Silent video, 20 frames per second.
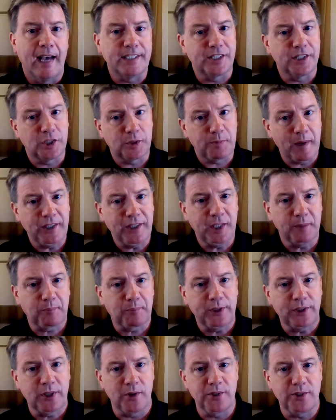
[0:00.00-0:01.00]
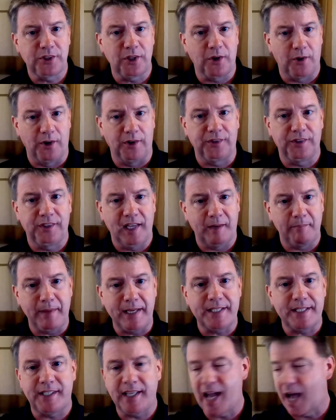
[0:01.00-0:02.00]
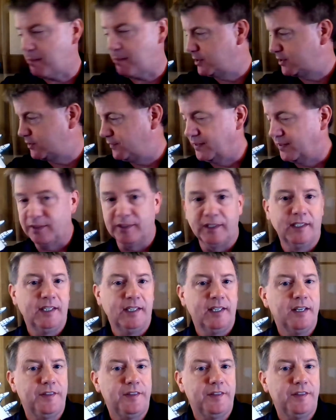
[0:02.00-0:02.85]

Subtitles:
As the spaceship returns to Earth and meets the atmosphere,